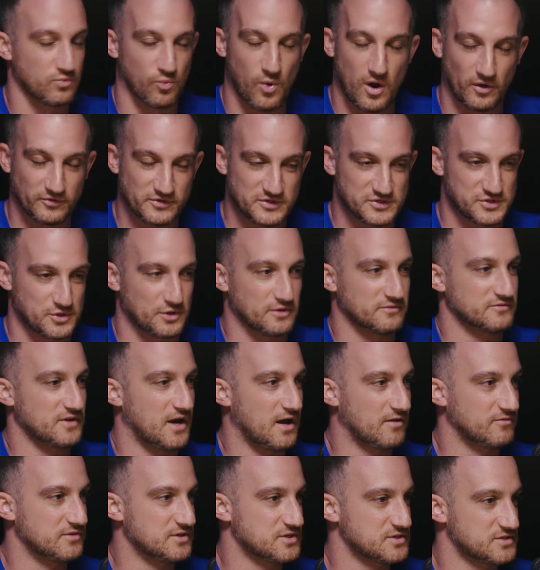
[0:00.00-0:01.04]
well deserved,
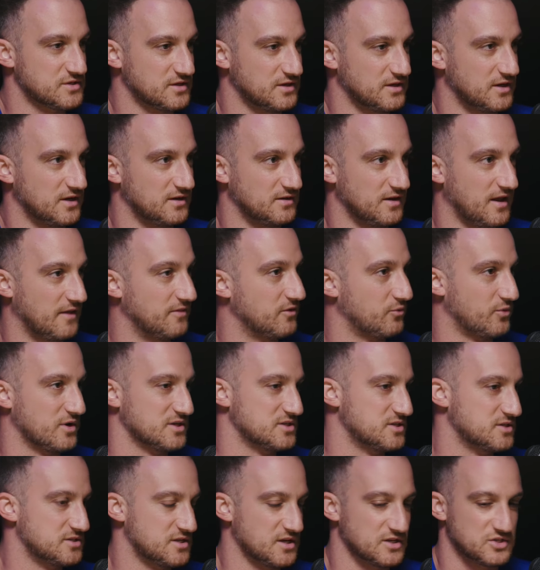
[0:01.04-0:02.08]
obviously, and, and the
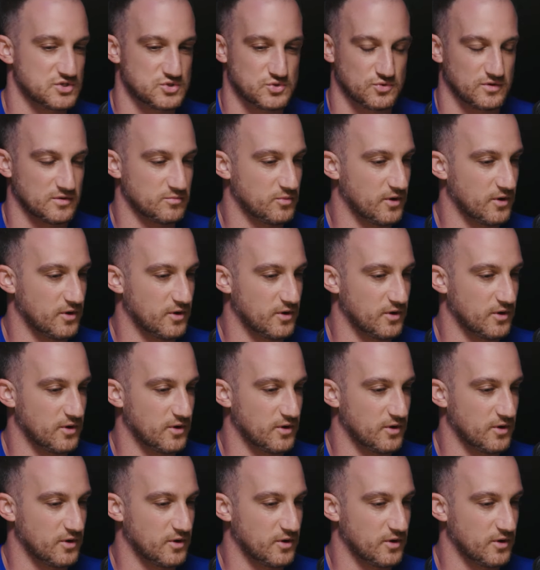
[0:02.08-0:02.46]
rest is history.